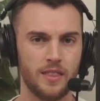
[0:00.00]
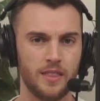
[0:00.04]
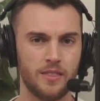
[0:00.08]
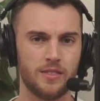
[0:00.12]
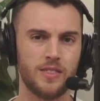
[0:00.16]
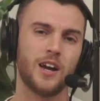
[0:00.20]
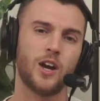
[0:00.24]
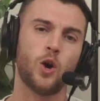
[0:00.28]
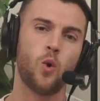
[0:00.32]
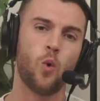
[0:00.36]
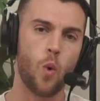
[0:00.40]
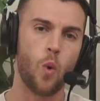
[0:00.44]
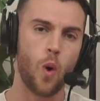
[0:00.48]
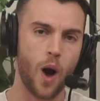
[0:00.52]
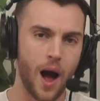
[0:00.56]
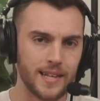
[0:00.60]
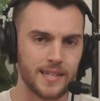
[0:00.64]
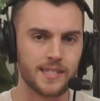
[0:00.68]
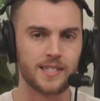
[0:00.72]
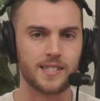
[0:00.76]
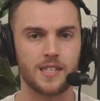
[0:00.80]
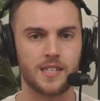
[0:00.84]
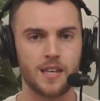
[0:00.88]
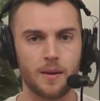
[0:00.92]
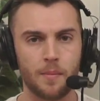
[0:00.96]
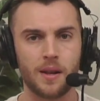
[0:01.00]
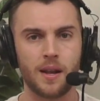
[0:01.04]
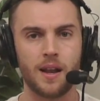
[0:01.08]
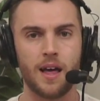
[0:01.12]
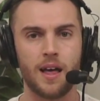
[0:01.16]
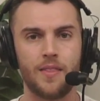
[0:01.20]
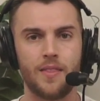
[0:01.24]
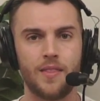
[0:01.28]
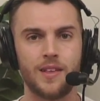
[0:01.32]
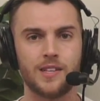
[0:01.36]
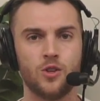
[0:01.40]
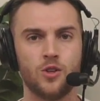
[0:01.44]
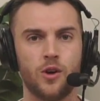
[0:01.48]
They're quite similar.
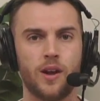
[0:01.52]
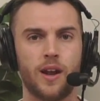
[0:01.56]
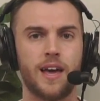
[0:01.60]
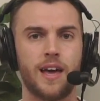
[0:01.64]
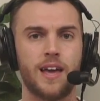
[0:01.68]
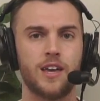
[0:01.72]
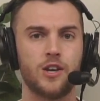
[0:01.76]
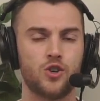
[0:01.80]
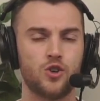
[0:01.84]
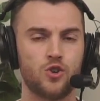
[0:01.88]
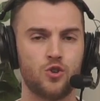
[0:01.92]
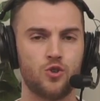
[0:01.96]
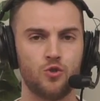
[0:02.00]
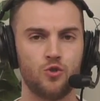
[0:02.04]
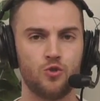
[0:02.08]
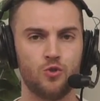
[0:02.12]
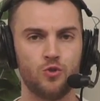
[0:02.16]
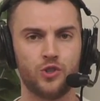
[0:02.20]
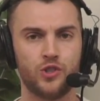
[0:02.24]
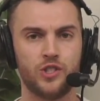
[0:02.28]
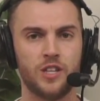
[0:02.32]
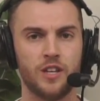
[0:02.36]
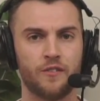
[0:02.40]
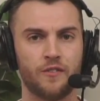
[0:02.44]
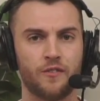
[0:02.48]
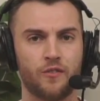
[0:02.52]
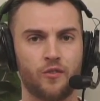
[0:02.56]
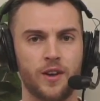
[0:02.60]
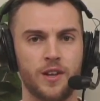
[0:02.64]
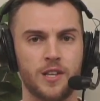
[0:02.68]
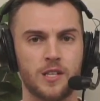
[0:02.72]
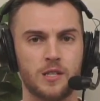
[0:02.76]
There's not a huge difference.